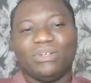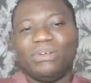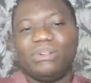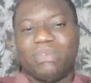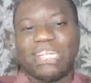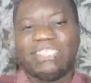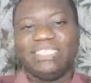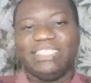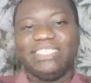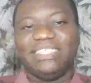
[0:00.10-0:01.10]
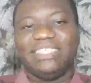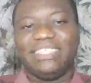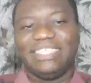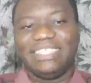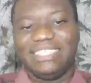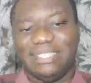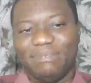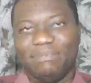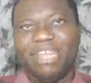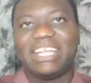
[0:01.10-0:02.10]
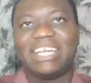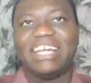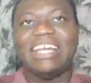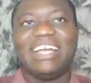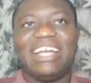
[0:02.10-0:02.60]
Almighty, the Maker